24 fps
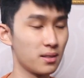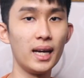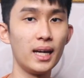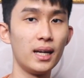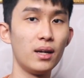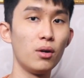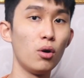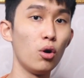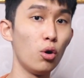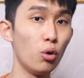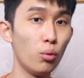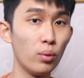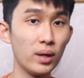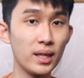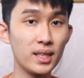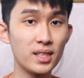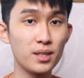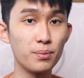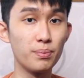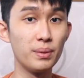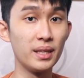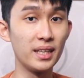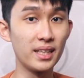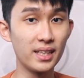And always
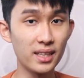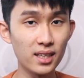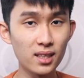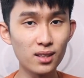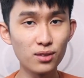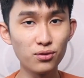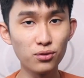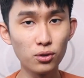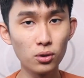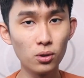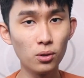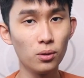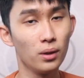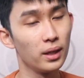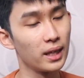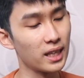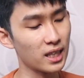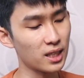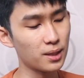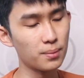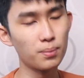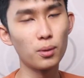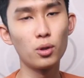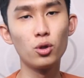be careful,
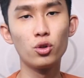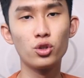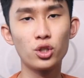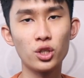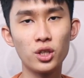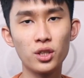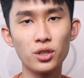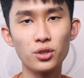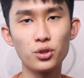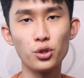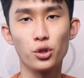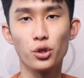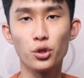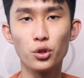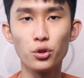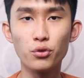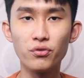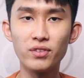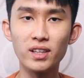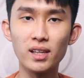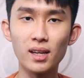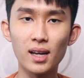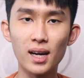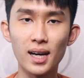exposure to
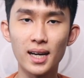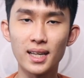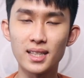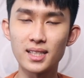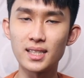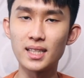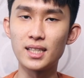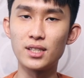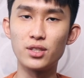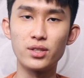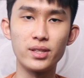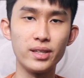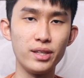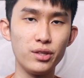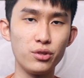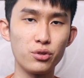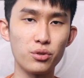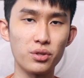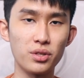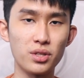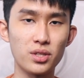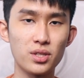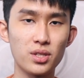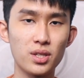UV lights is
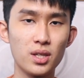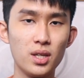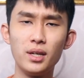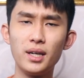dangerous.